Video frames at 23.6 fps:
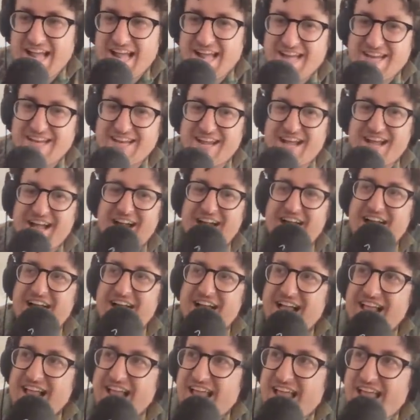and
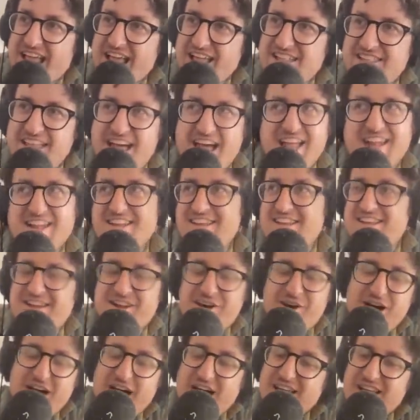uh, and that you
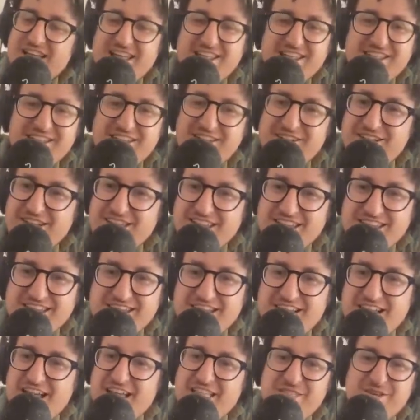know, I you know,
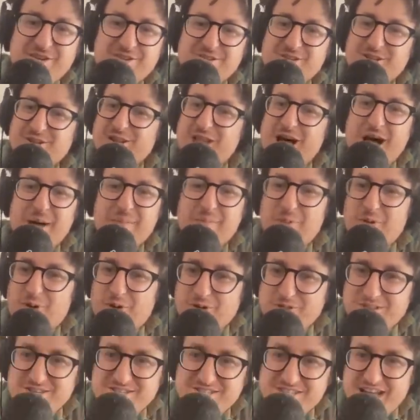he, there's a lot
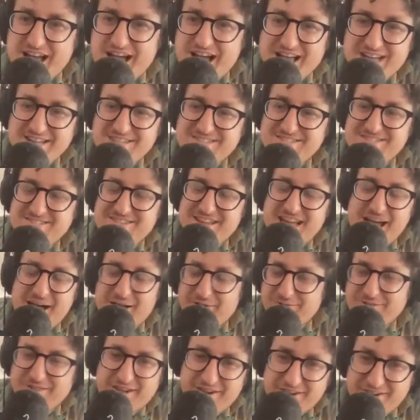more of these guys
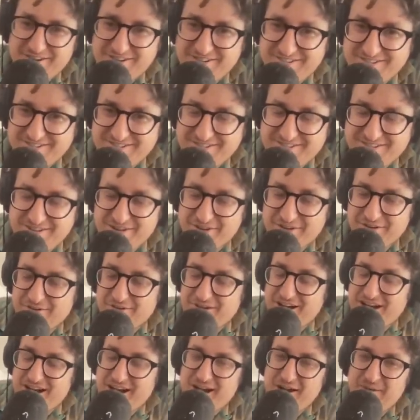out there
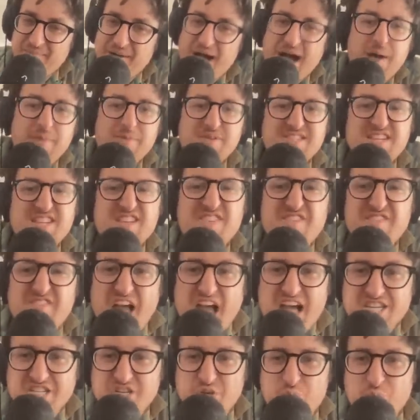too. Um, I would say the
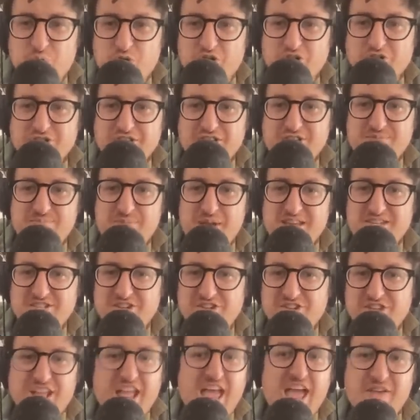fashion world is
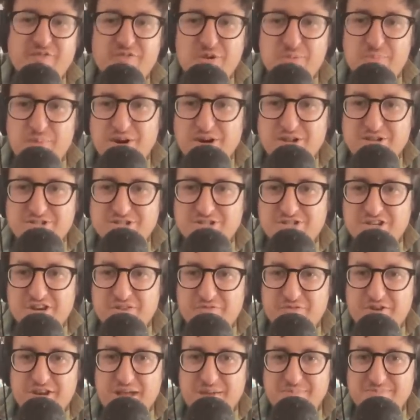basically everybody a
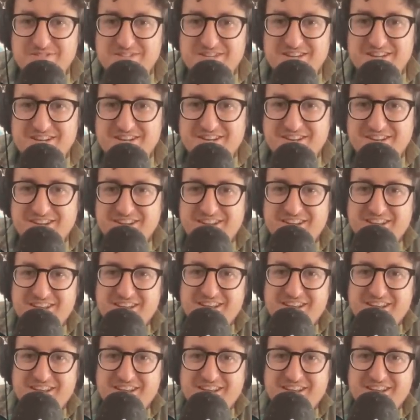Jeffrey Epstein.